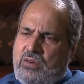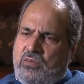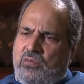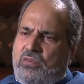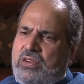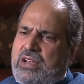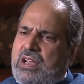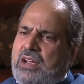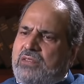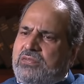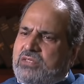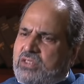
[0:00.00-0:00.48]

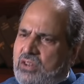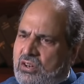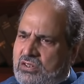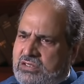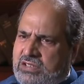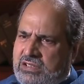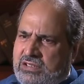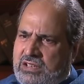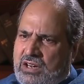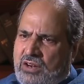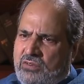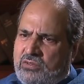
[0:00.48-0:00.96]
We have
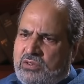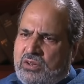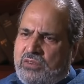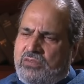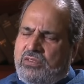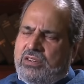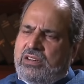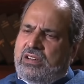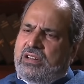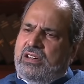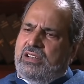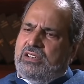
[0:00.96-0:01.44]
sorted out our
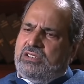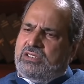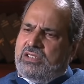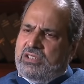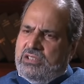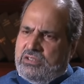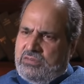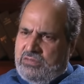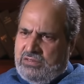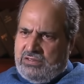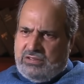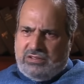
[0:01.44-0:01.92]

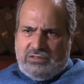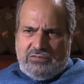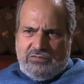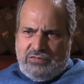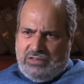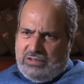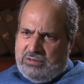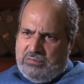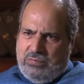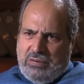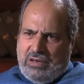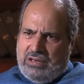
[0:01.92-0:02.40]
relations with,
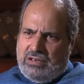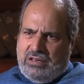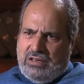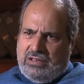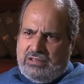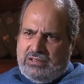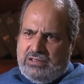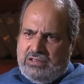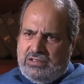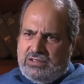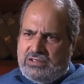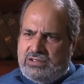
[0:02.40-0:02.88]
with
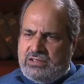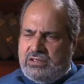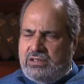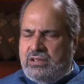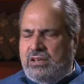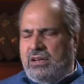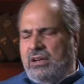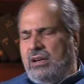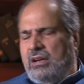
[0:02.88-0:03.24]
Bangladesh.